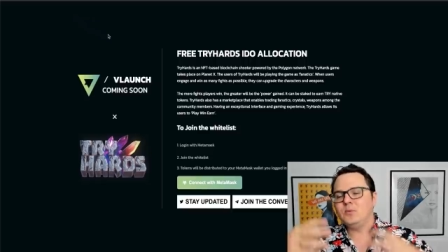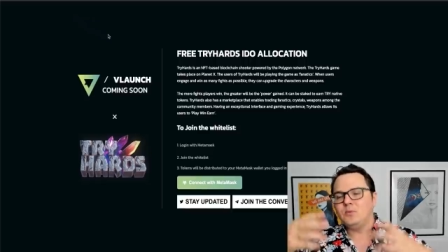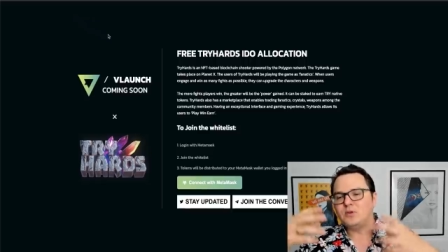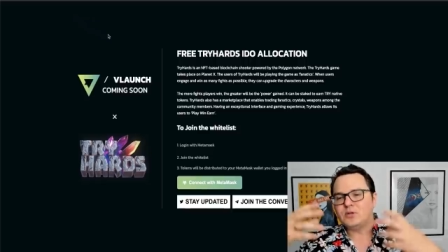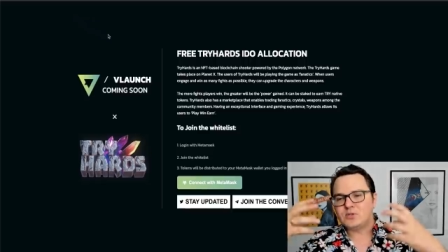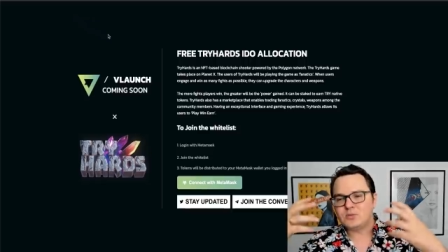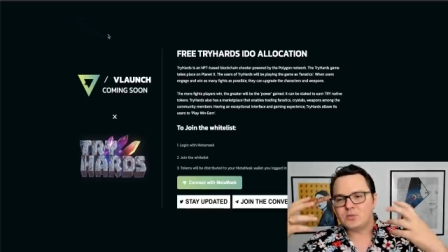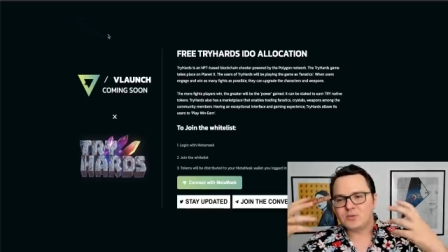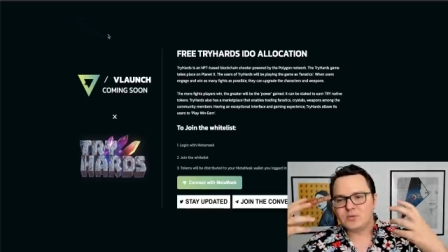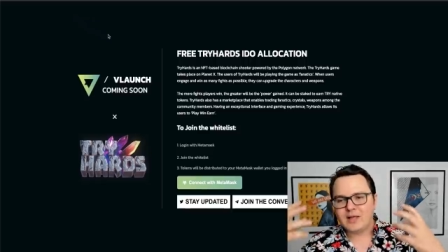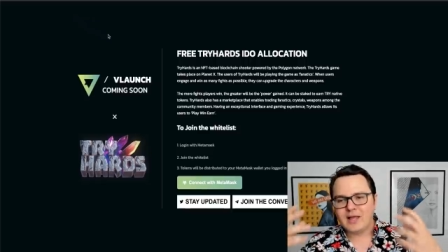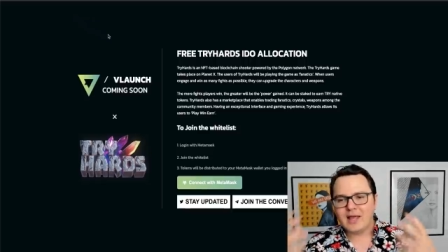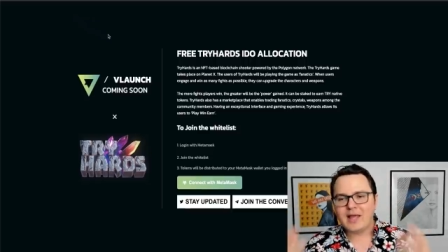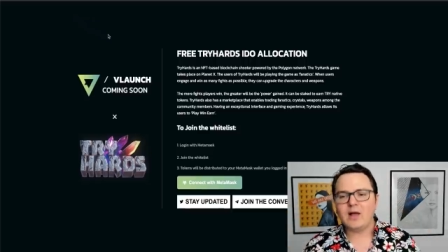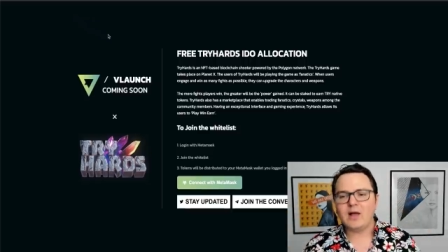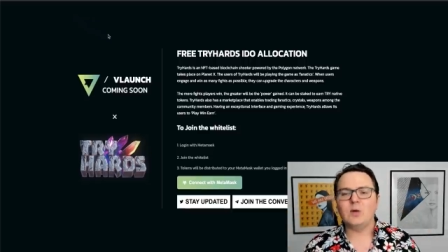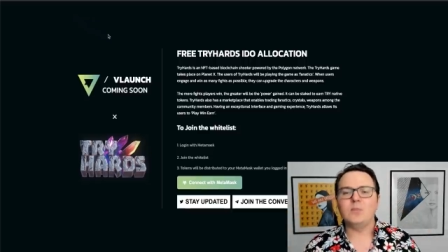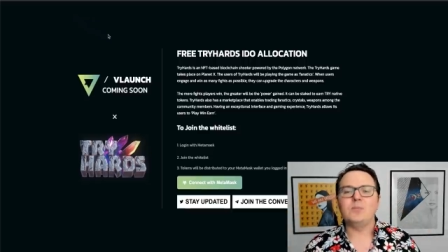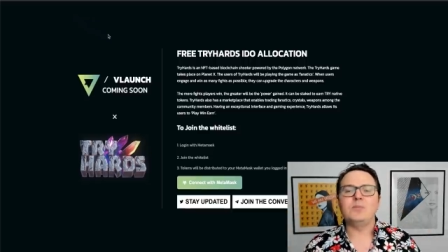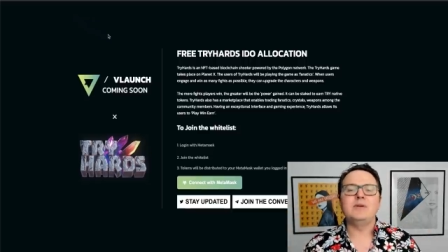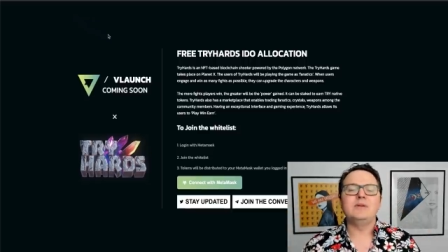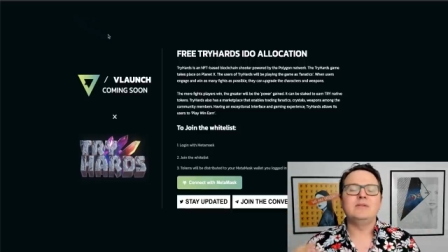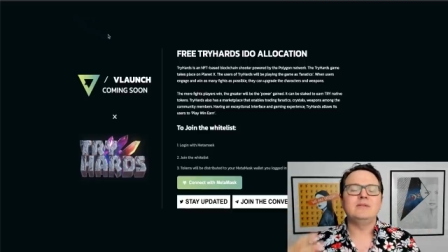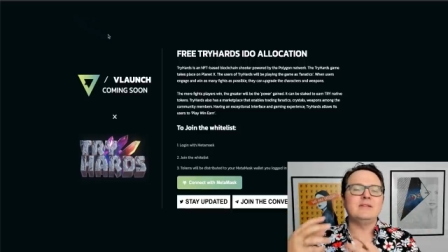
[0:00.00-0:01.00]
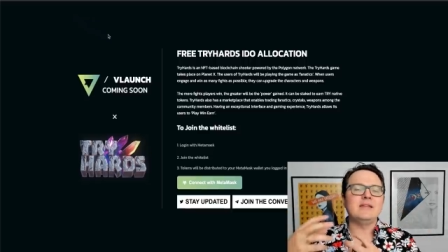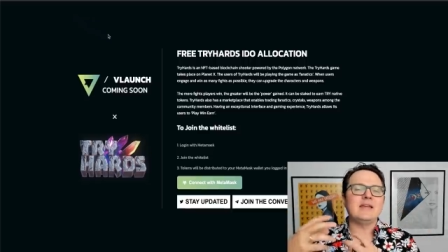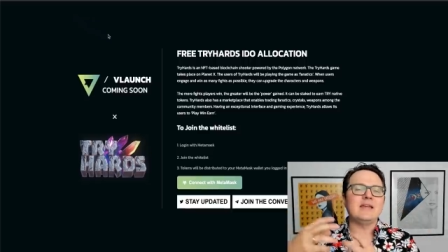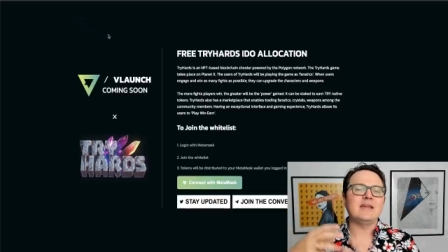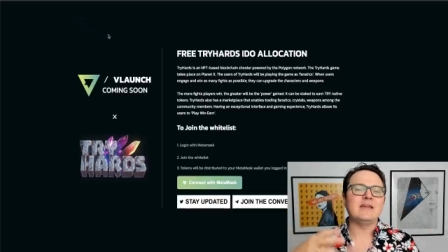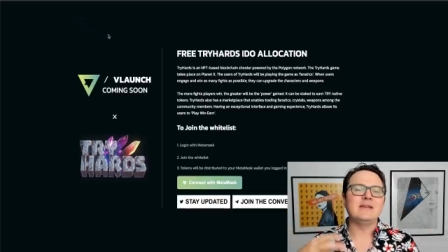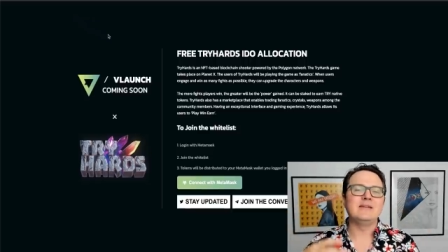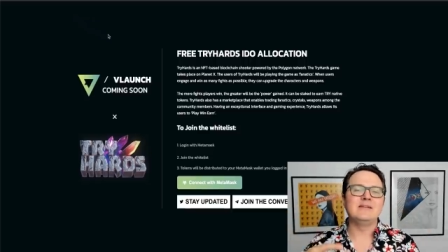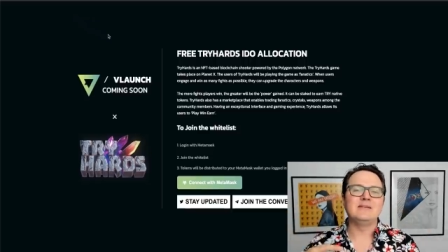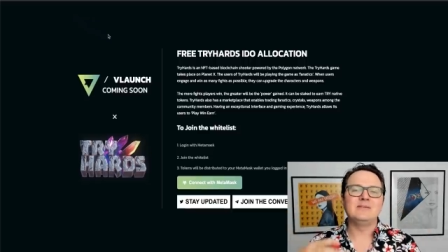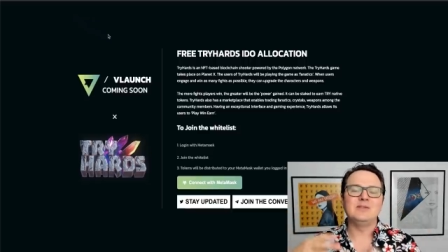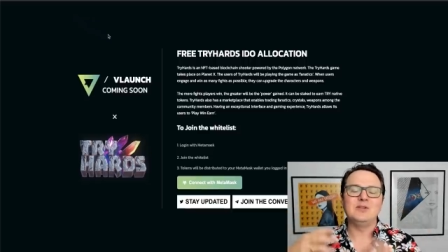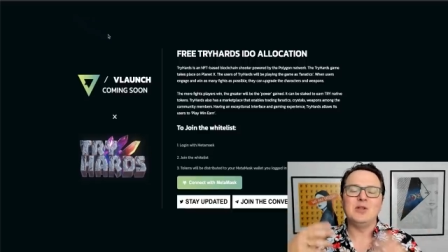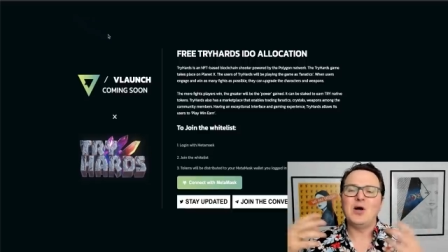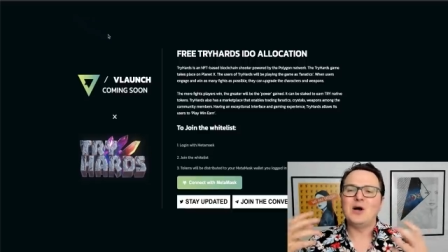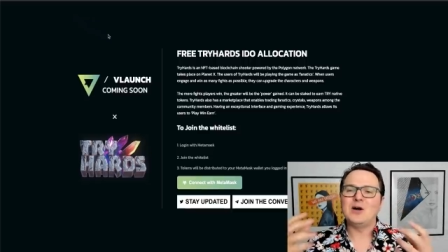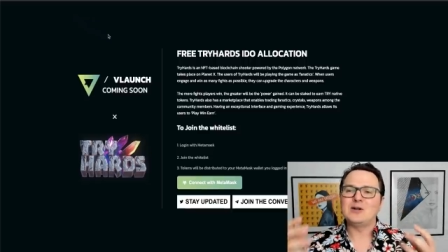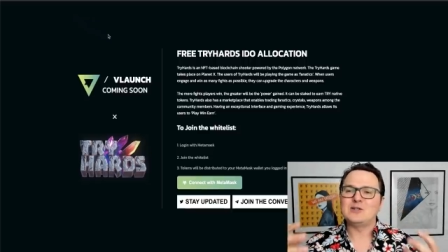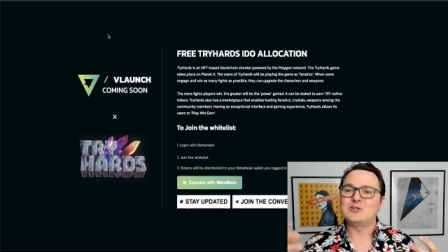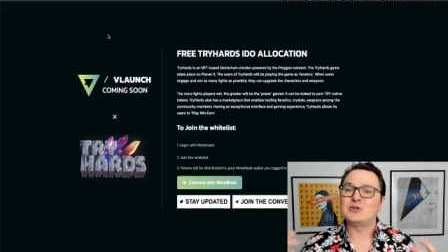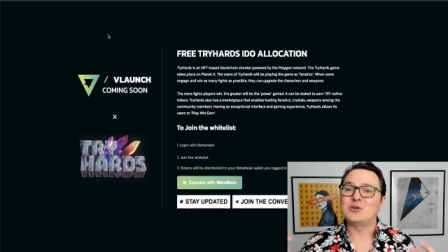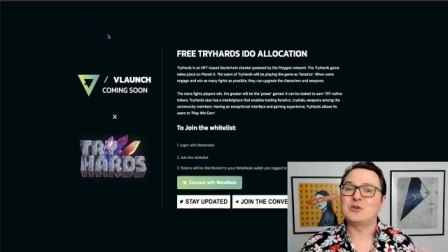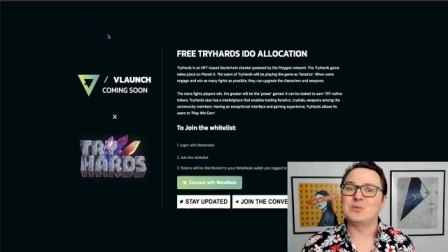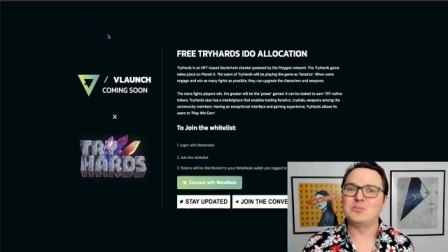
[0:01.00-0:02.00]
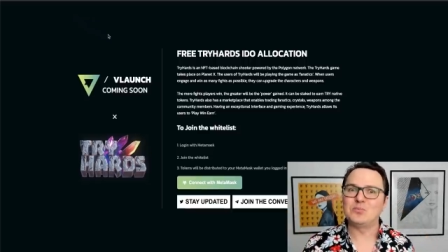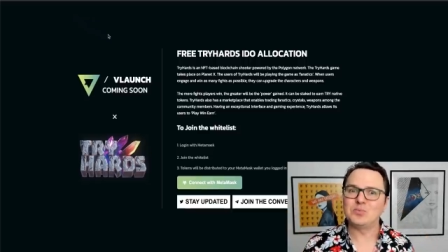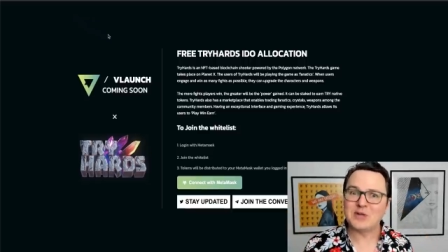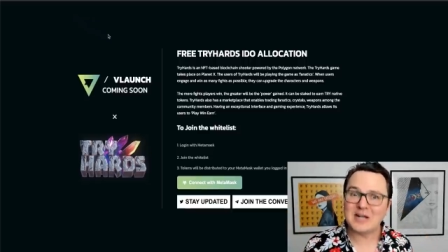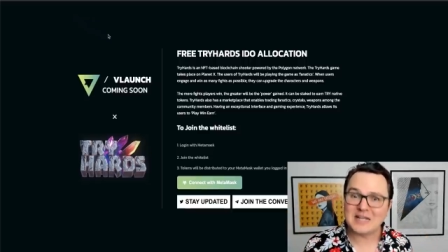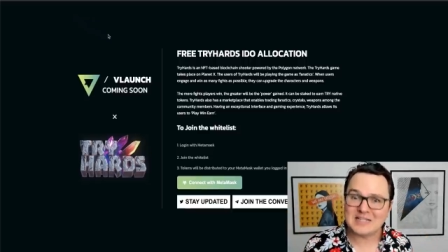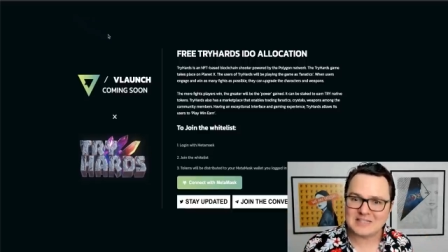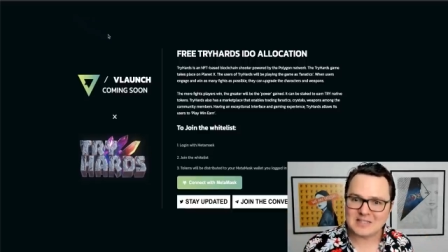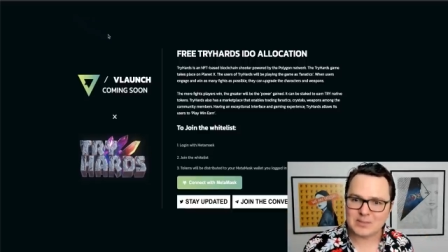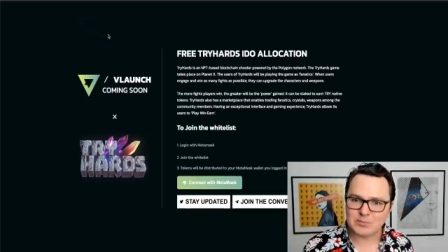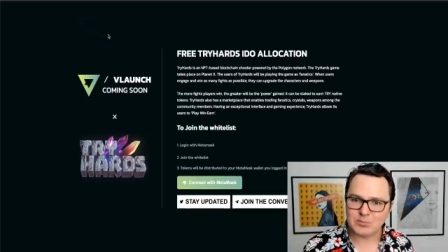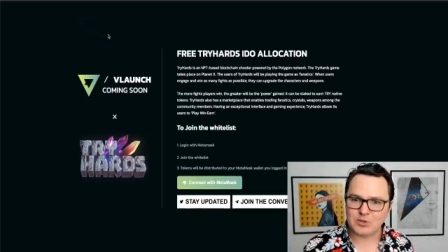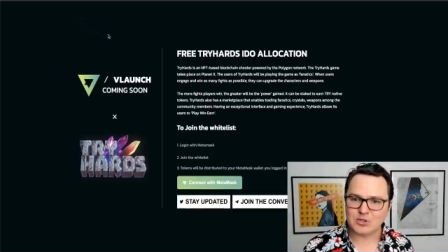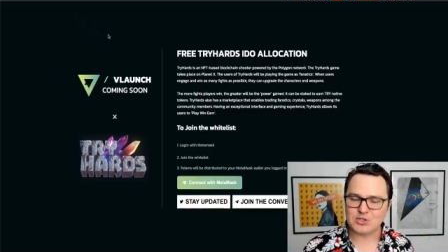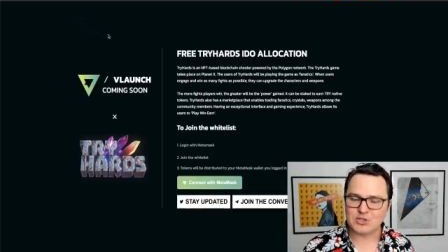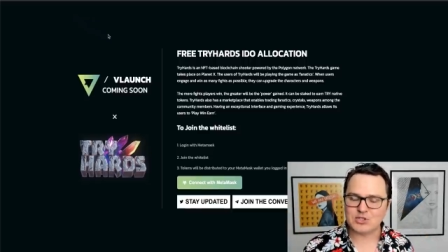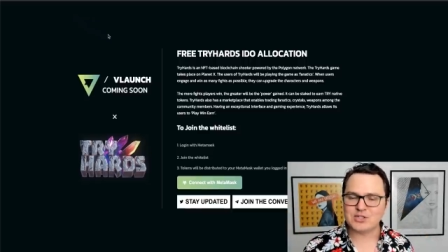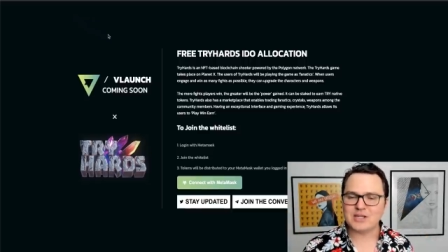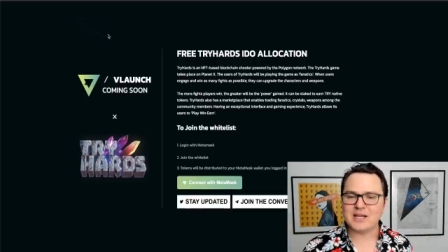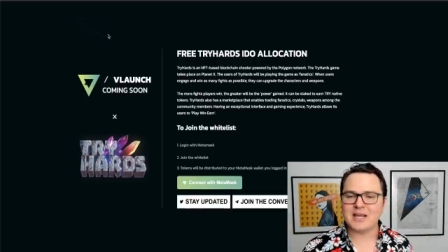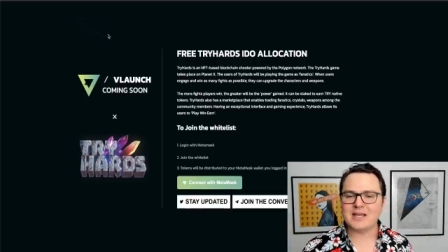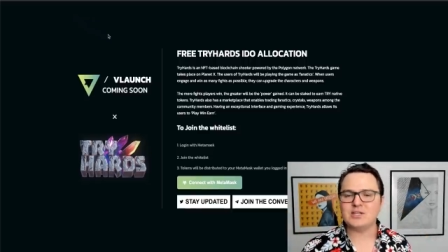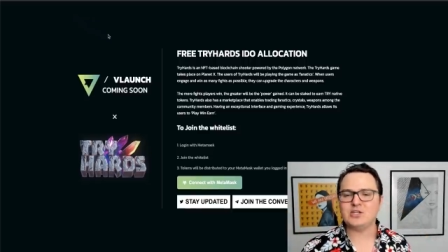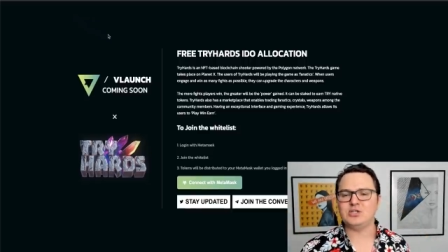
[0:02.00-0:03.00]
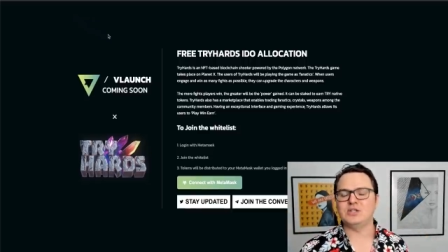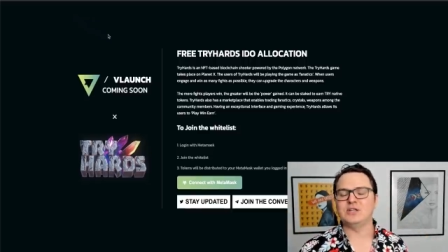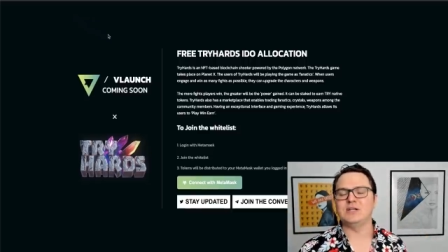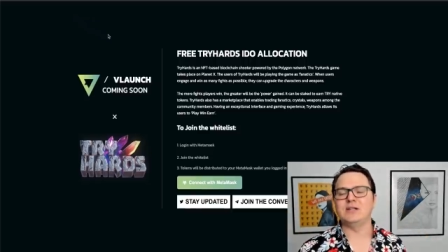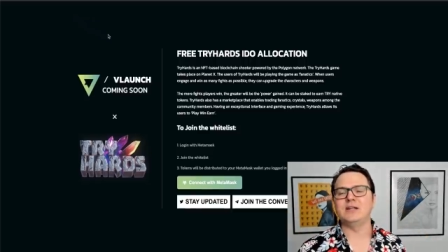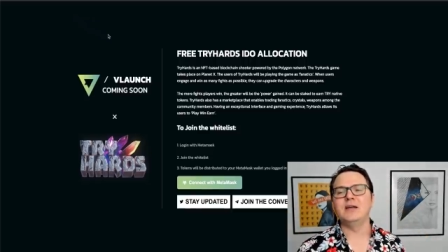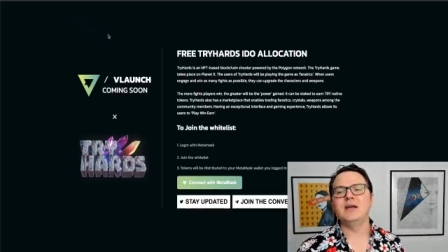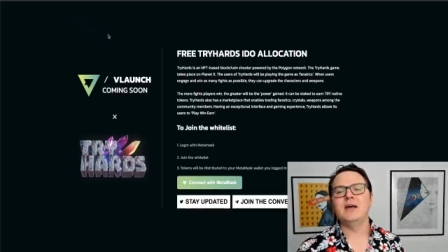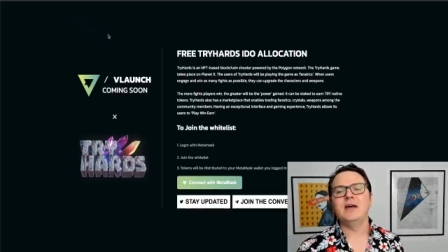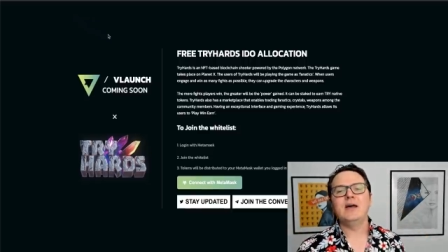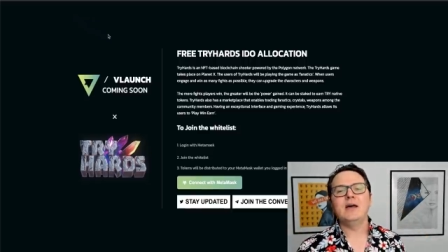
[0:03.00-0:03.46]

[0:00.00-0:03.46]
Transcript: which will help the long term price appreciation